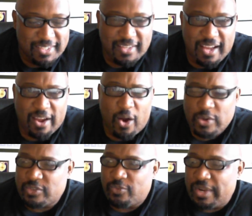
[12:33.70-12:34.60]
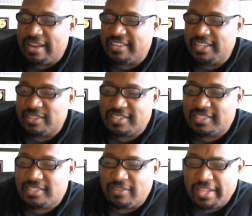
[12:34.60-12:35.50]
I always, when I hear
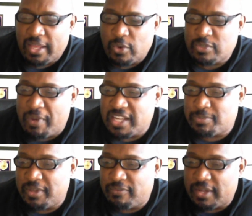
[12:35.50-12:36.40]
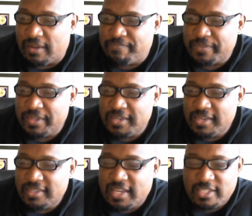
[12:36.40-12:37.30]
stuff like that, it always reminds me of,
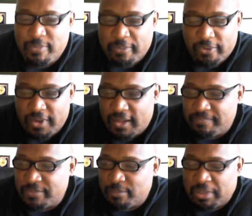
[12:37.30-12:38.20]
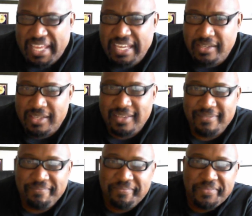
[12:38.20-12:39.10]
you guys remember Blade?
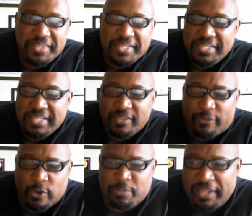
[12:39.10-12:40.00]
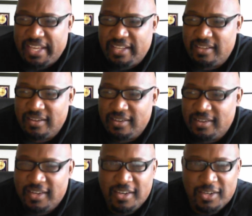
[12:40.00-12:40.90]
The first Blade?
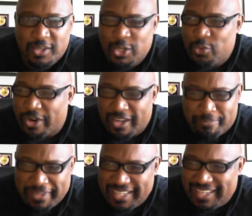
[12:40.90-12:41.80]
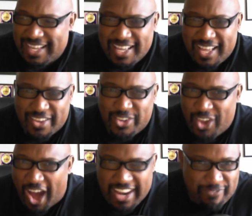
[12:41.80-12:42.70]
Ooh, we're going to be
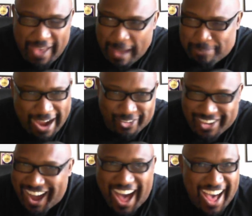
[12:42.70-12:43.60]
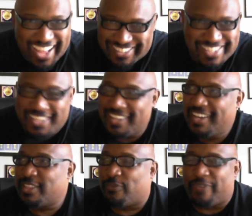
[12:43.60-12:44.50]
naughty vampire gods.
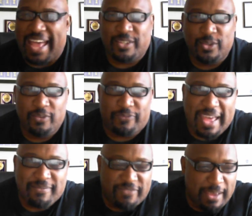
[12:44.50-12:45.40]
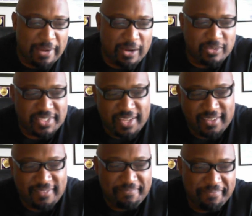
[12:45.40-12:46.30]
The fat vampire was
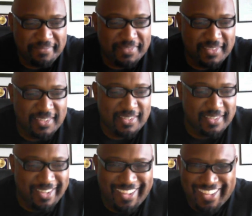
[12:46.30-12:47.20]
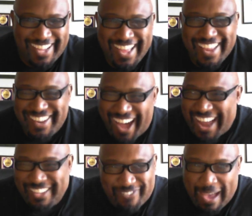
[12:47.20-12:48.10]
saying.
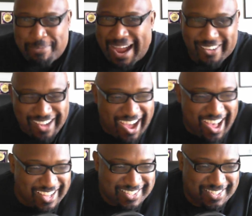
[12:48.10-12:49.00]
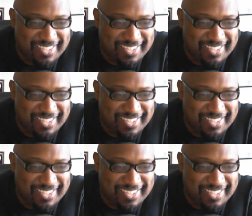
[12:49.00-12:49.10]
Naughty vampire gods.